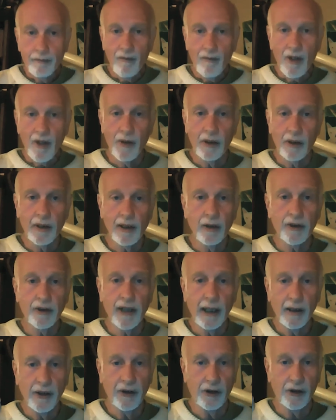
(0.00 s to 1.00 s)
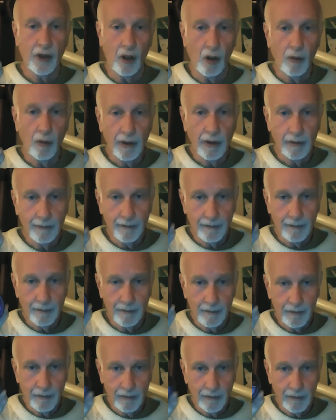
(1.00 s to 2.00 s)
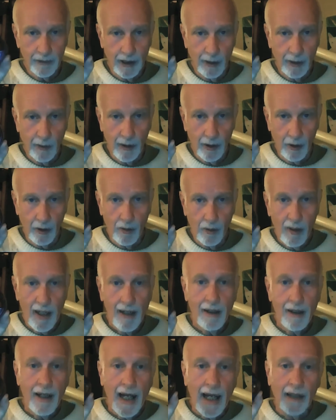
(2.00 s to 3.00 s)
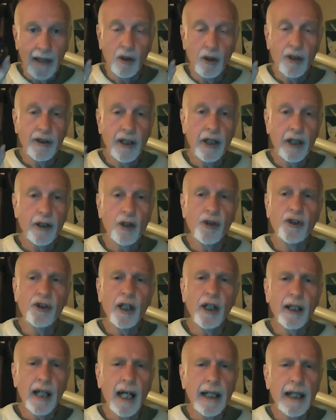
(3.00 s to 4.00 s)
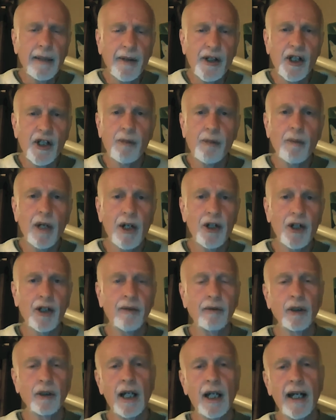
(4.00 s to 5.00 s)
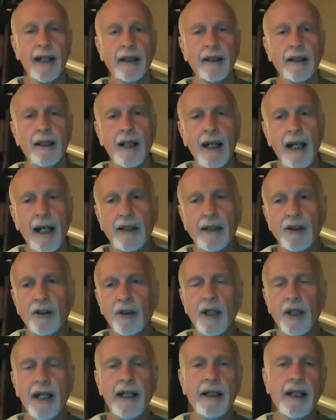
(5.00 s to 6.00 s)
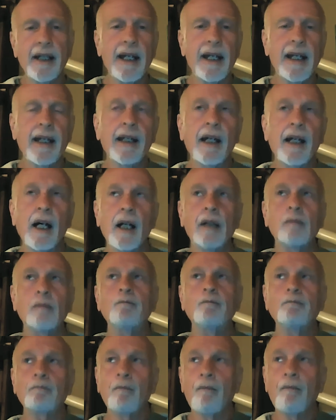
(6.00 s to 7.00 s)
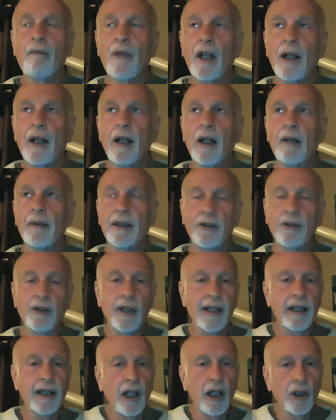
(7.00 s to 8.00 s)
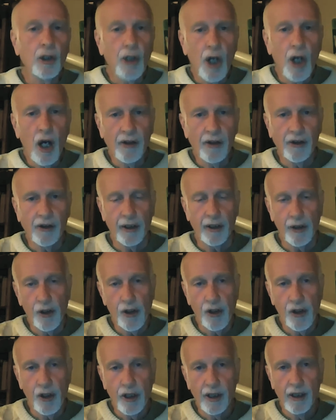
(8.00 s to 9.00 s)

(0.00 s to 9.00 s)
the little telescope, there we go, and look there, you'll see a kind of a smudge of light. It's like a um, uh, it's like a lozenge,